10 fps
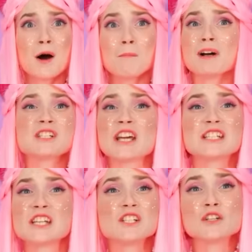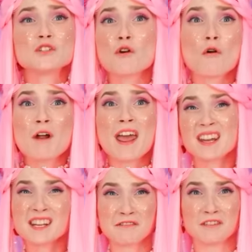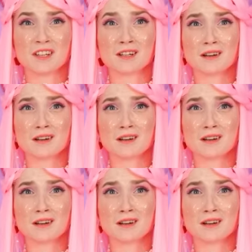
But I didn't draw anything!